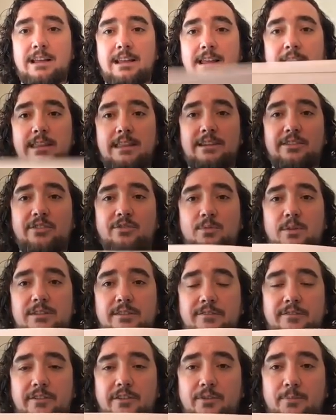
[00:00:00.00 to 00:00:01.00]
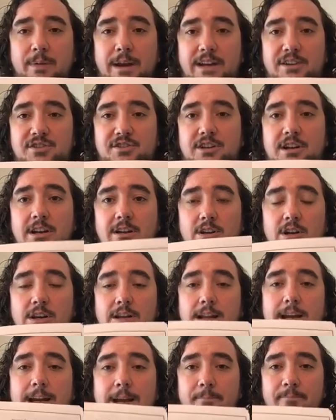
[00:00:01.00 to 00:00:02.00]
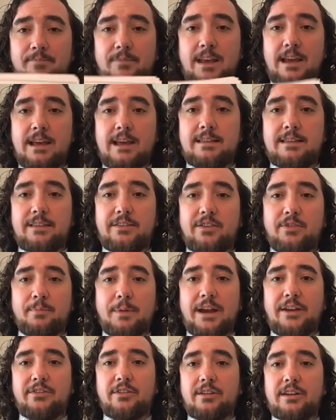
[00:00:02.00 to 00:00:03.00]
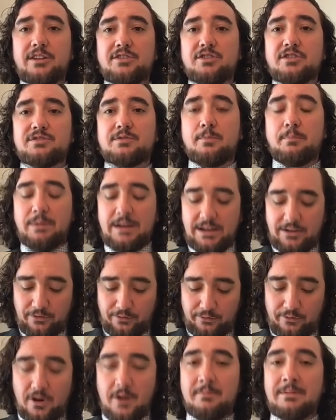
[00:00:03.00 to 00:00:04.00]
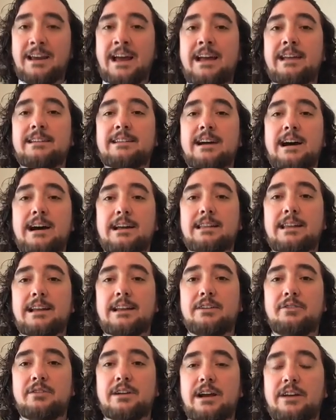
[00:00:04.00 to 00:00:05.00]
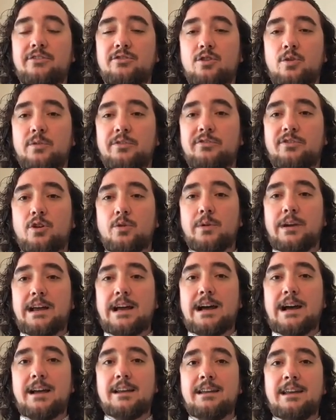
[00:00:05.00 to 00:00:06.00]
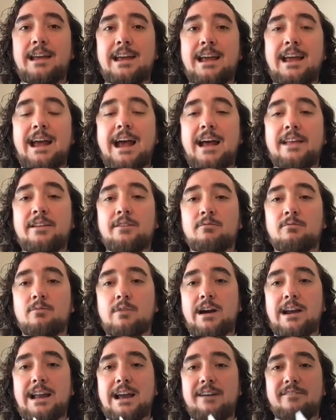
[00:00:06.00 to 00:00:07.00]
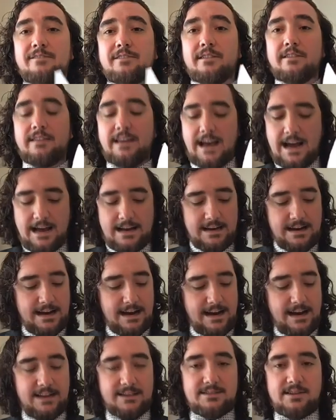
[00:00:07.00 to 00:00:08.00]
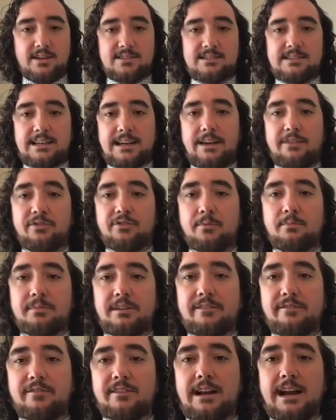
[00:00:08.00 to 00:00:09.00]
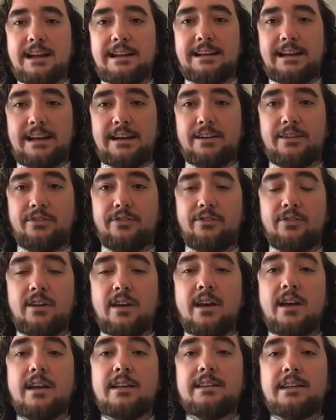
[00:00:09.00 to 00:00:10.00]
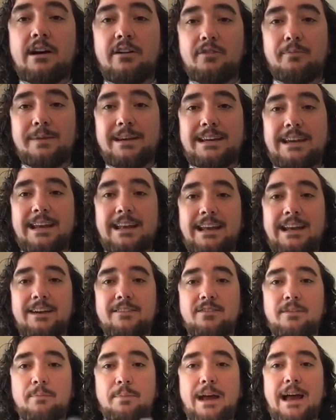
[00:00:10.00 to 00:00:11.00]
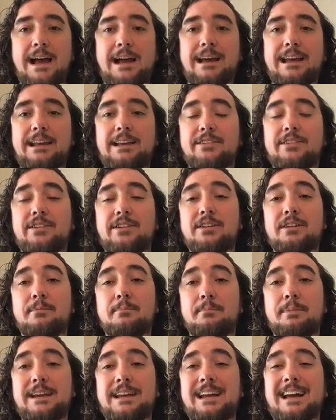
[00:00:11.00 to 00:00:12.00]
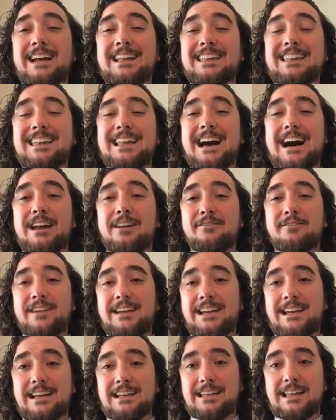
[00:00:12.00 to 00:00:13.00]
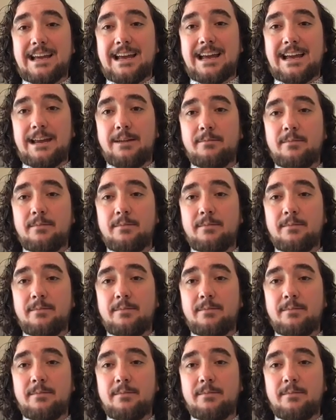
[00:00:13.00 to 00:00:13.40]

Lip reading: This is what the first page is going to look like. This is basically just a piece from Kenton letting you guys know what's going on. And then right after that, it starts to give some different ideas. Now, the beginning of the packet is going to be a lot of ELA.